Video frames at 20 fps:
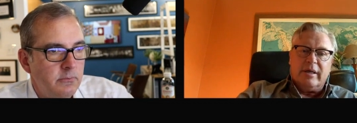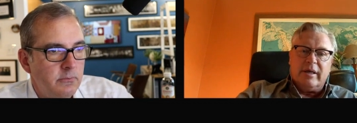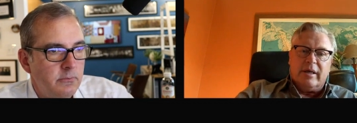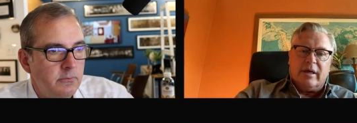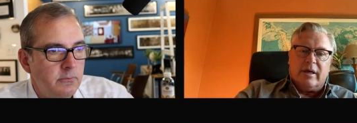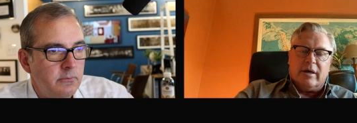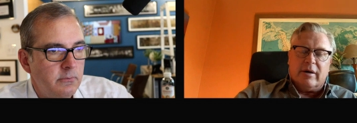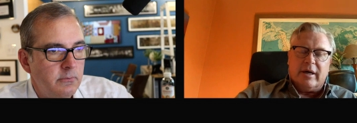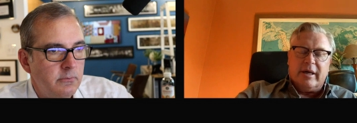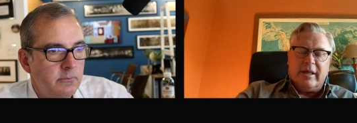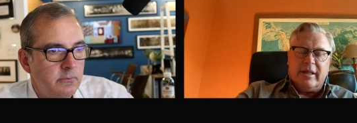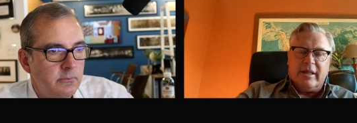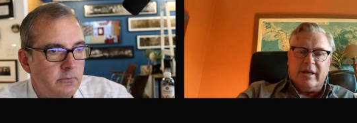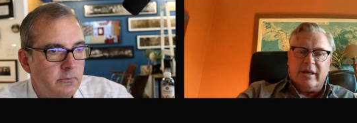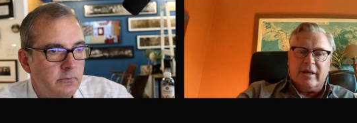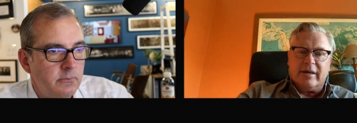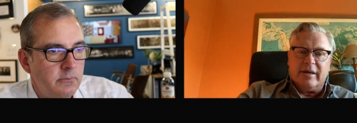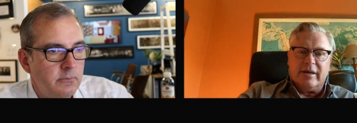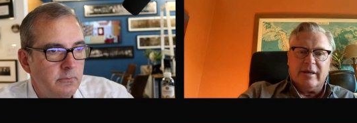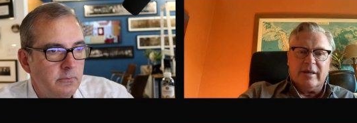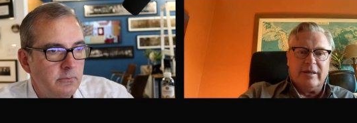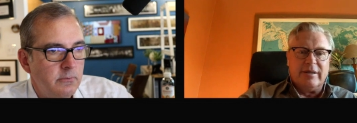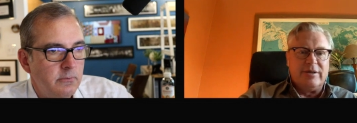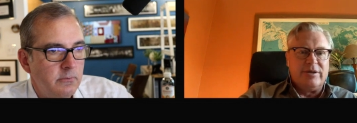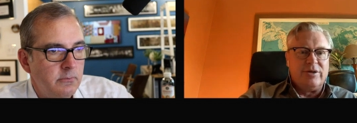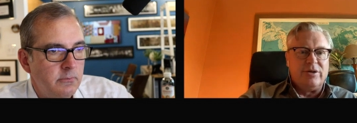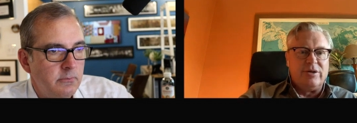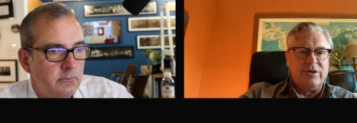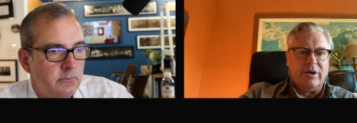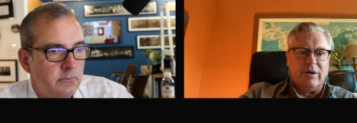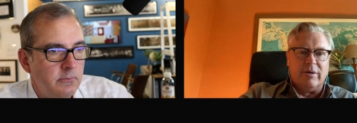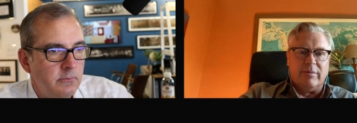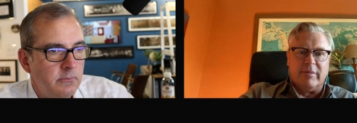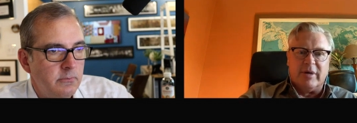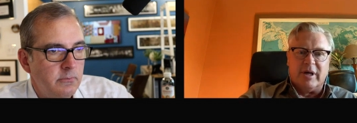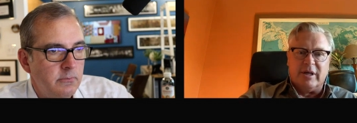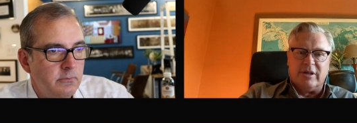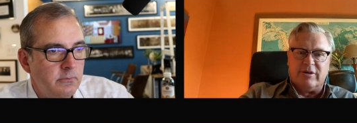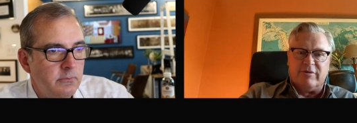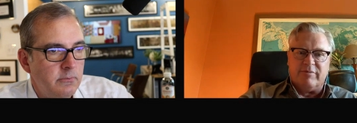Speaker 1: you know, I think so
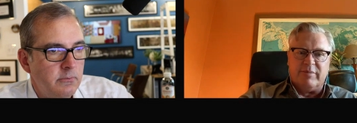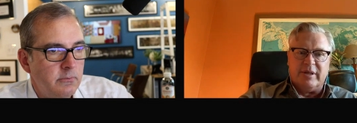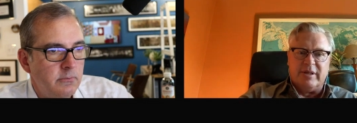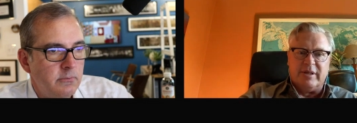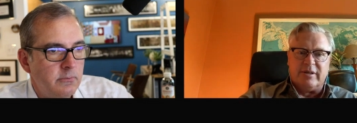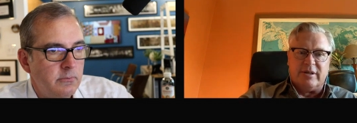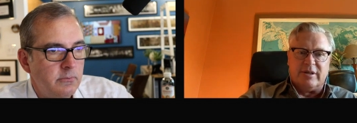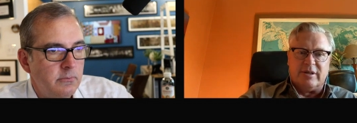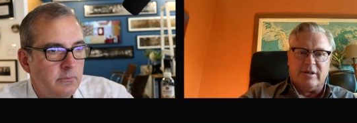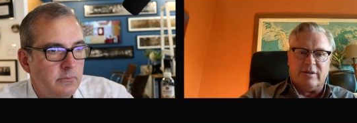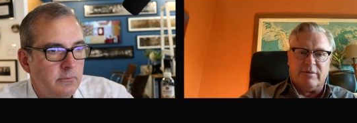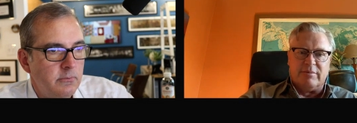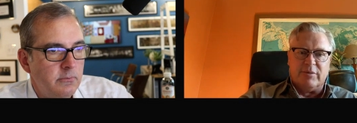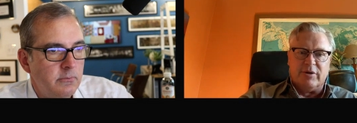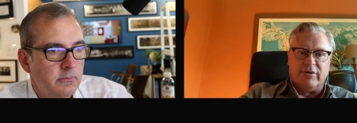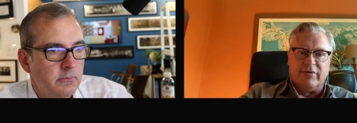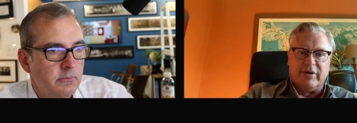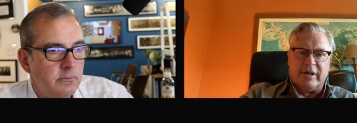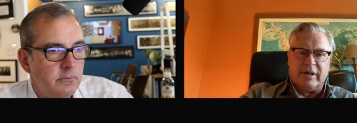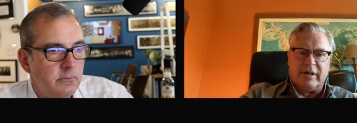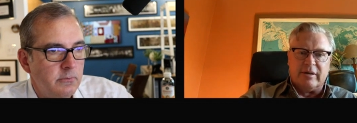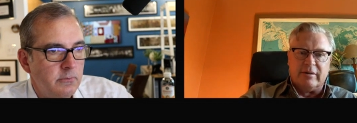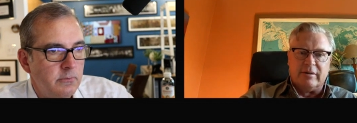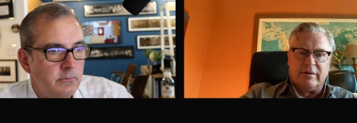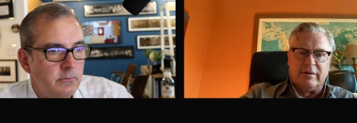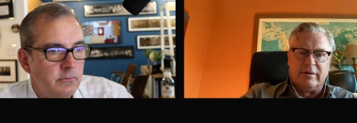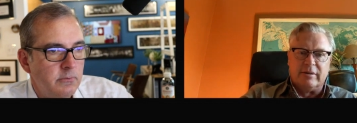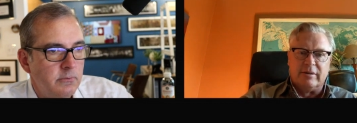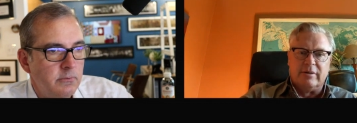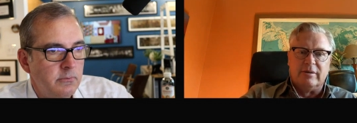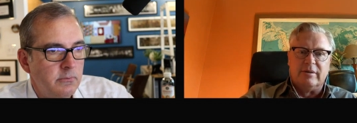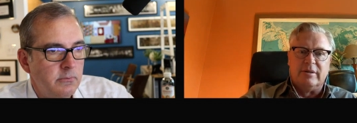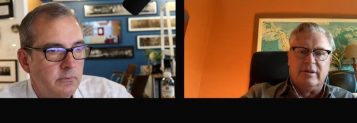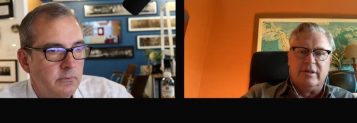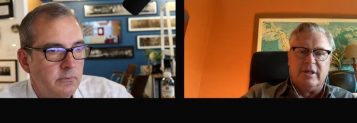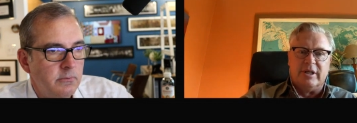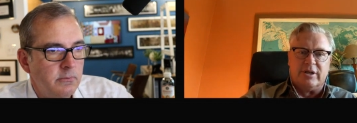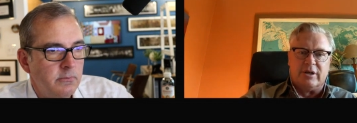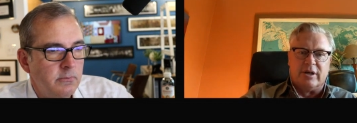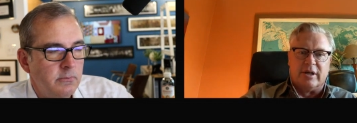much of business is moving
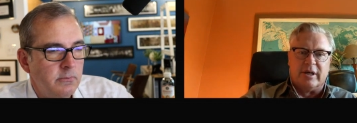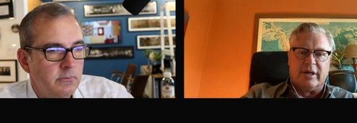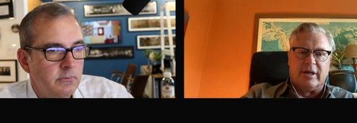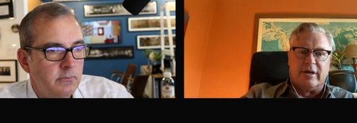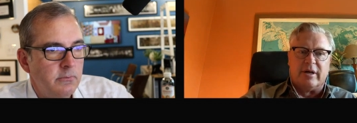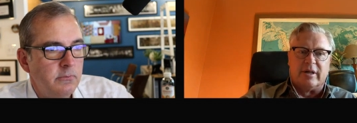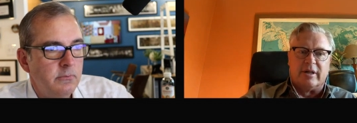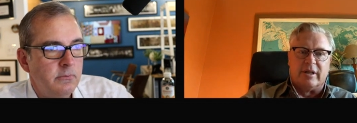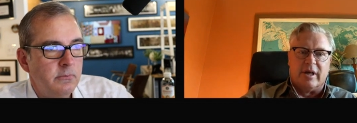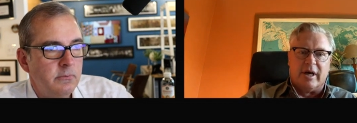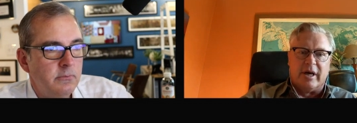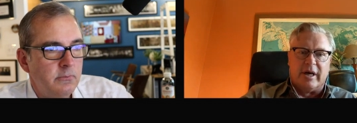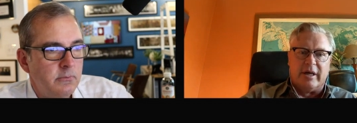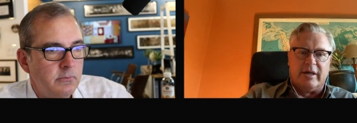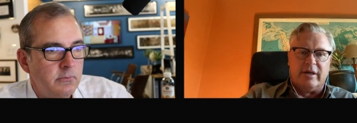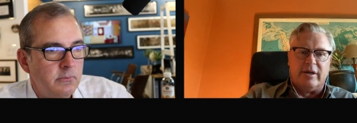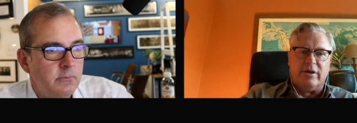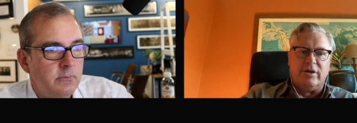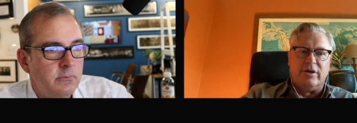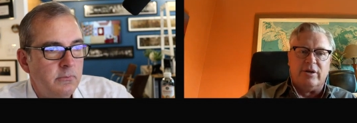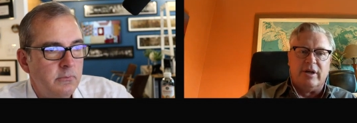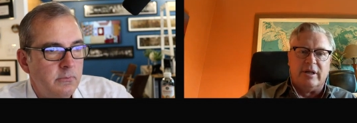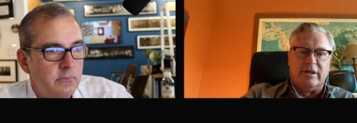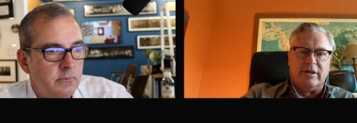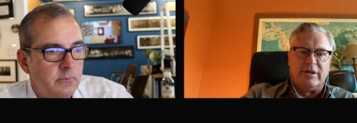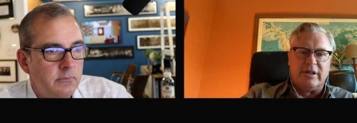digitally and online and, and